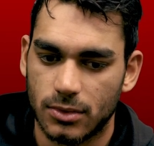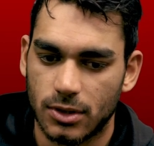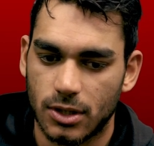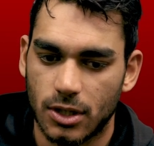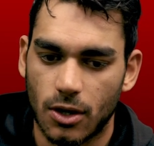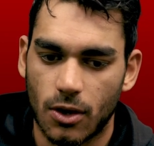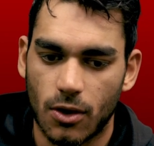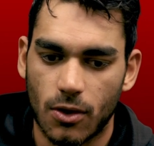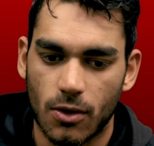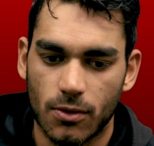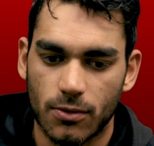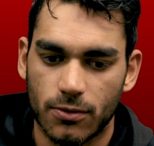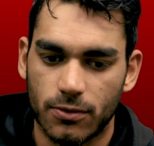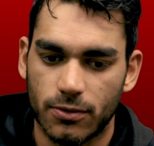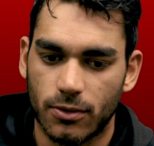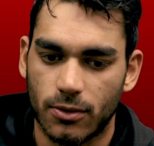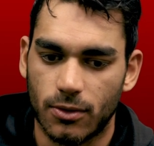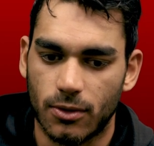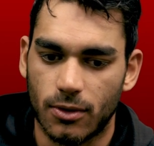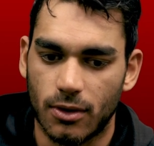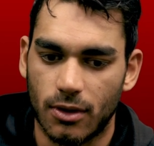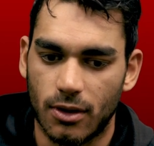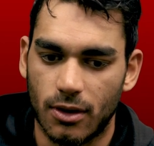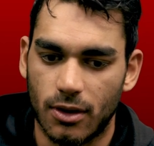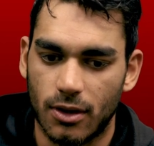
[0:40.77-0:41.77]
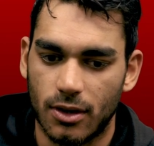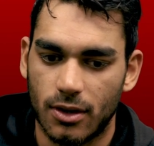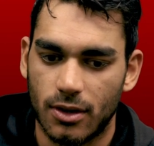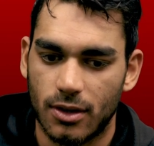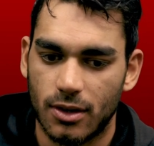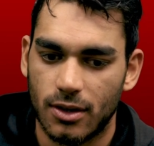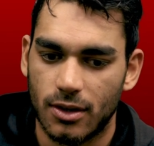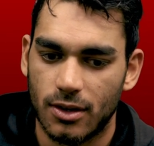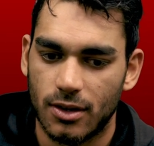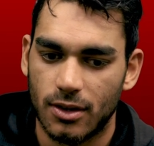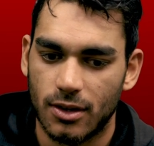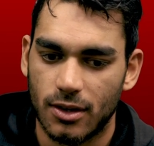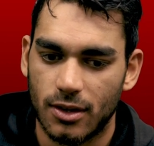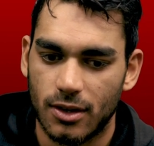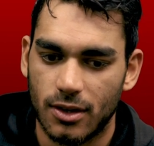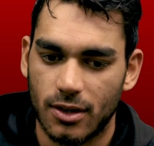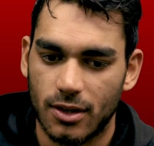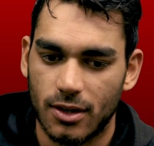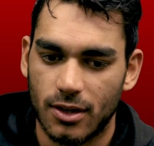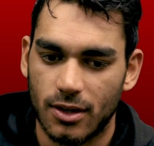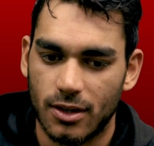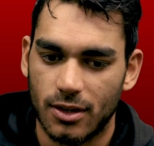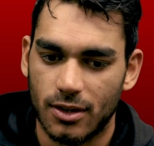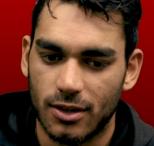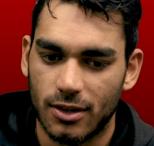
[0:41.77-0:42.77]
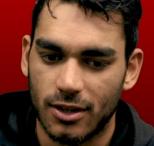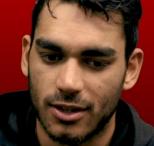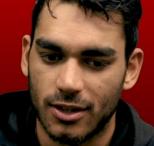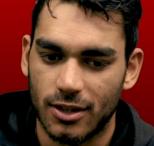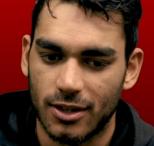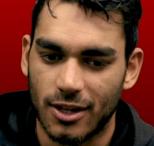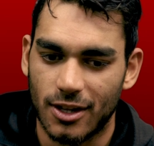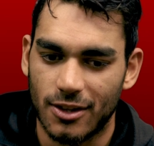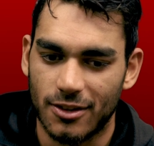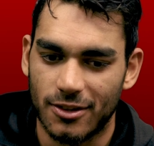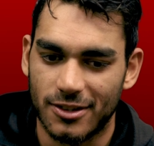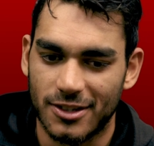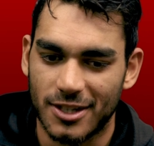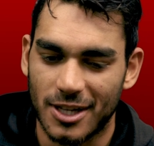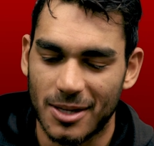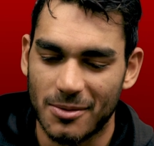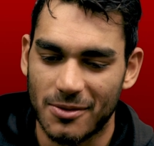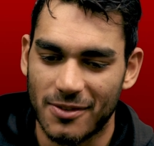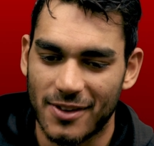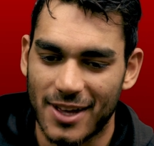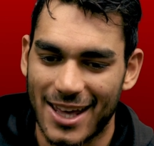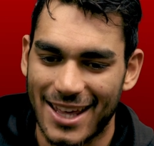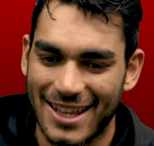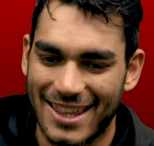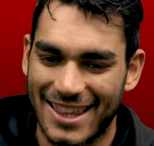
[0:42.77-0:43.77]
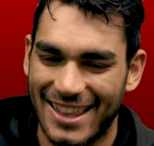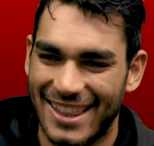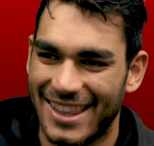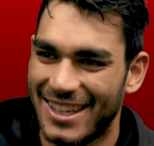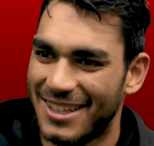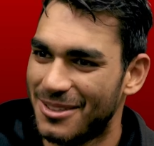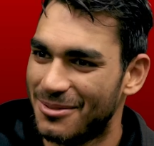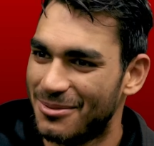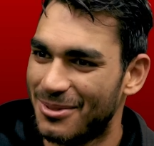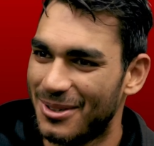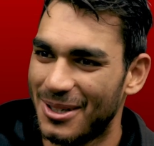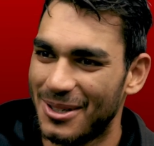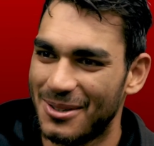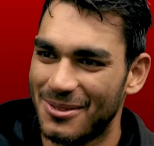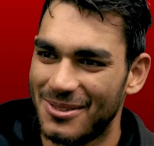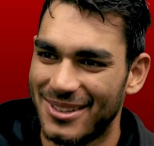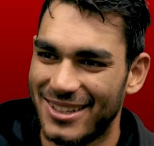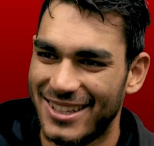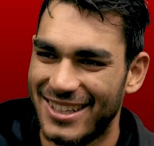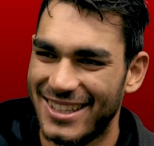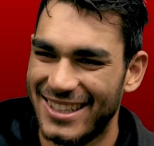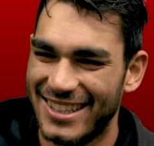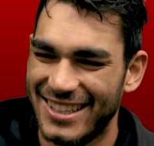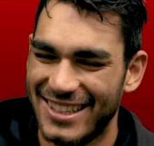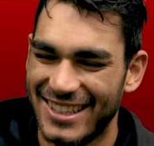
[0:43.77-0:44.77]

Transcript: golf or other type of athlete, probably.